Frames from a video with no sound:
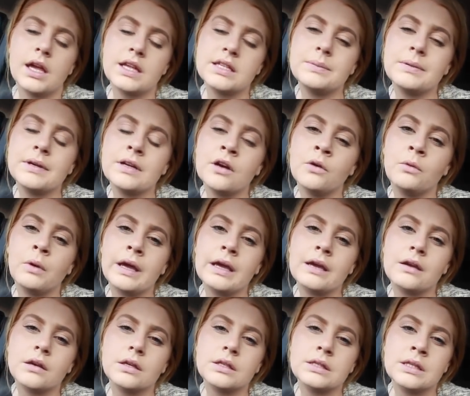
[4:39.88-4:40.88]
It's been a
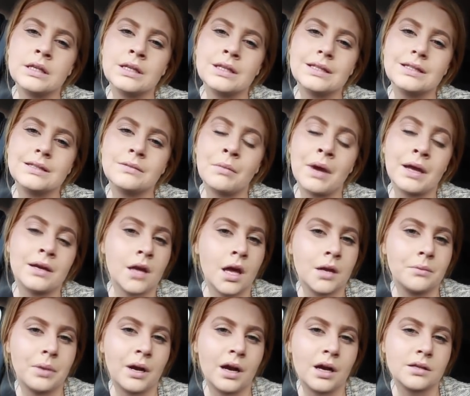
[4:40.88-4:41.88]
week since my
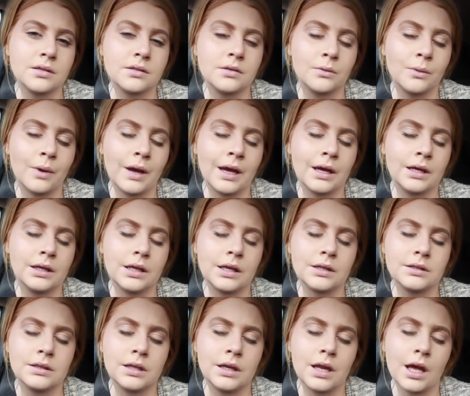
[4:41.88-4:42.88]
nan passed away.
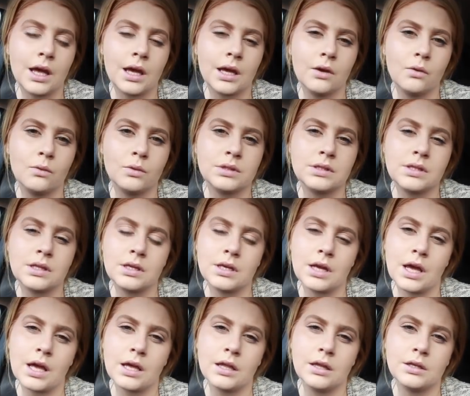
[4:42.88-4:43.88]
Yesterday was the
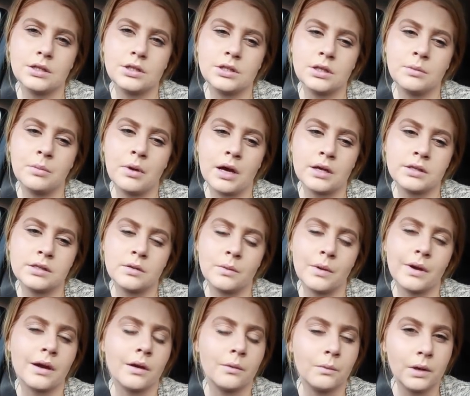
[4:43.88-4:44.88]
day that she passed
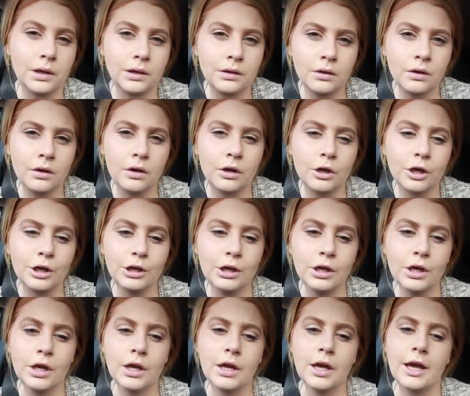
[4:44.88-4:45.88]
away a week ago.
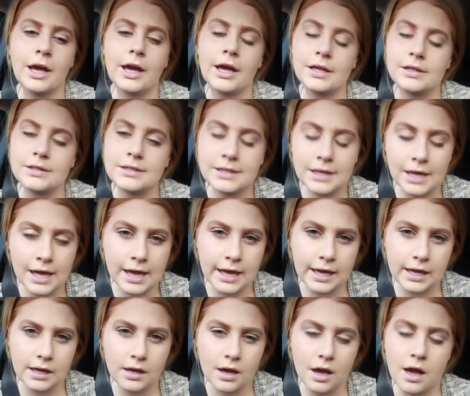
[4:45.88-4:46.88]
And
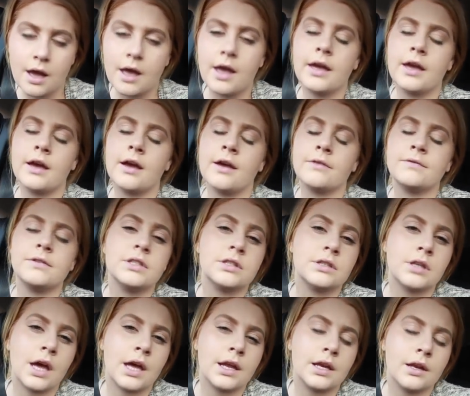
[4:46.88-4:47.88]
today I have
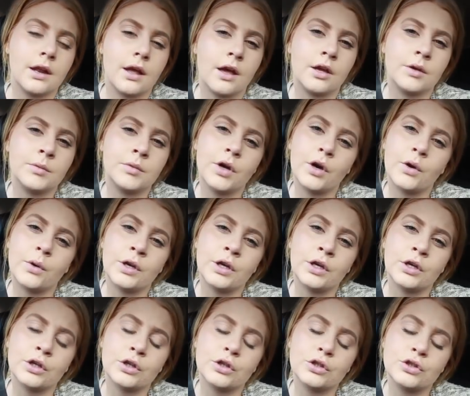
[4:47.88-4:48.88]
decided I'm
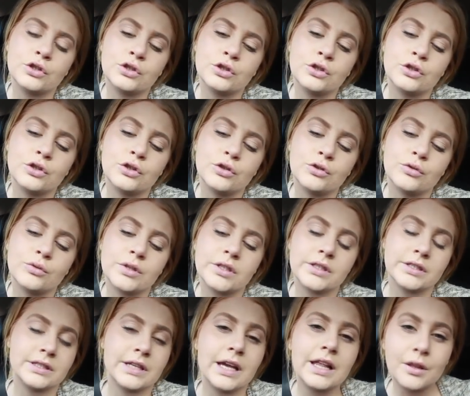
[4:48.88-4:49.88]
going to
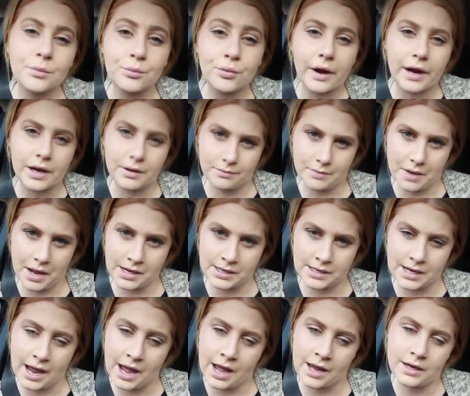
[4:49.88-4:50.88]
celebrate my
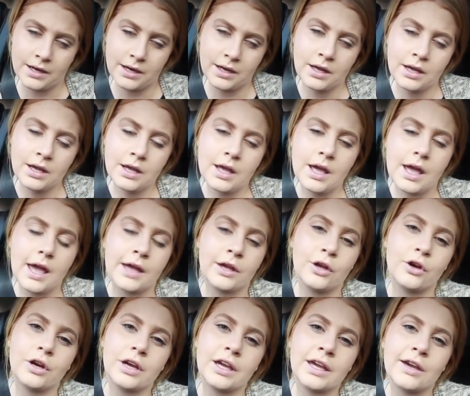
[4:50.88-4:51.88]
nan
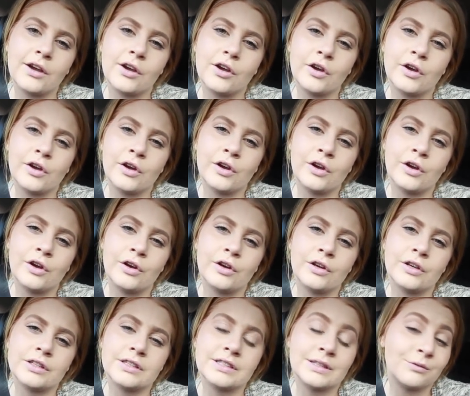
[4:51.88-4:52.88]
and go get
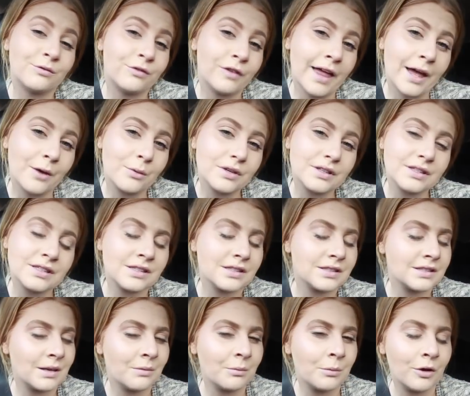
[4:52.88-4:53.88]
her some flowers,
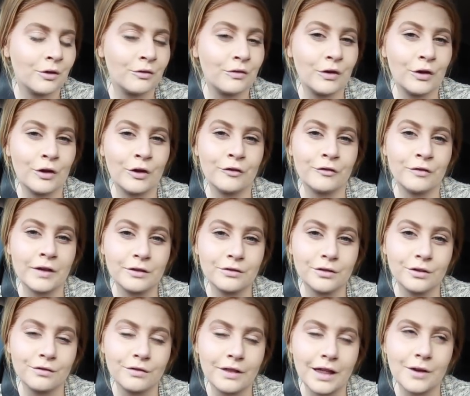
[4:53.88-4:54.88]
some of her
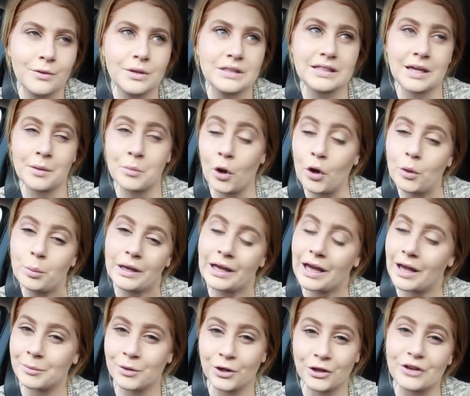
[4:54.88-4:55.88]
favorite flowers. I'm
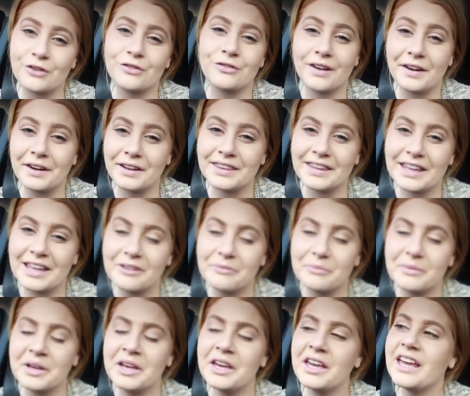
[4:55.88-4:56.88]
hoping I'm gonna find
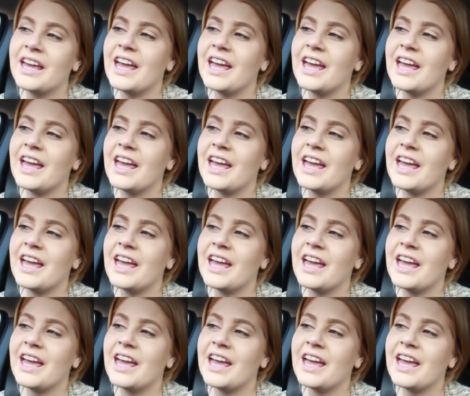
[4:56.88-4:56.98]
them.